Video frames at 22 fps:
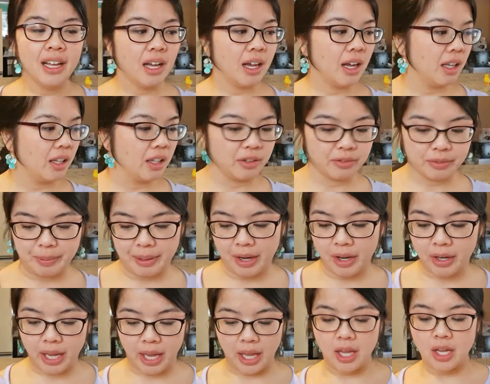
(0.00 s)
all over me.
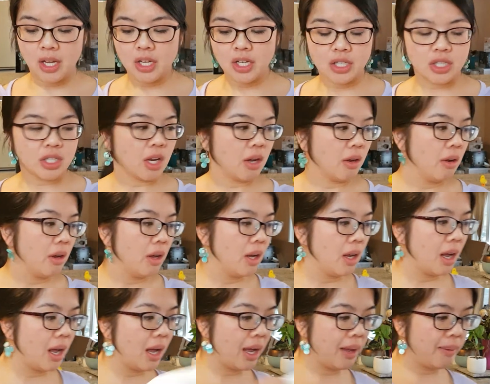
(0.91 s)
Okay, so
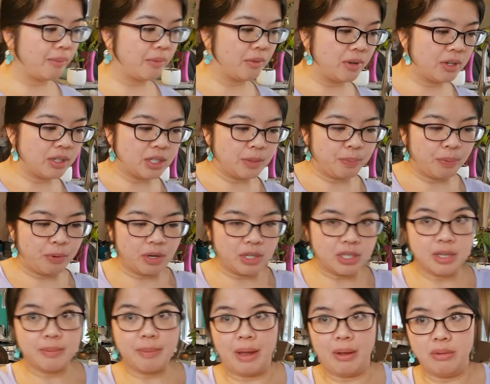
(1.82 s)
I'm going to pour
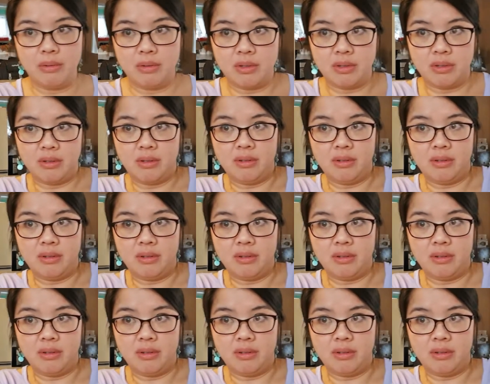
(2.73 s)
some out.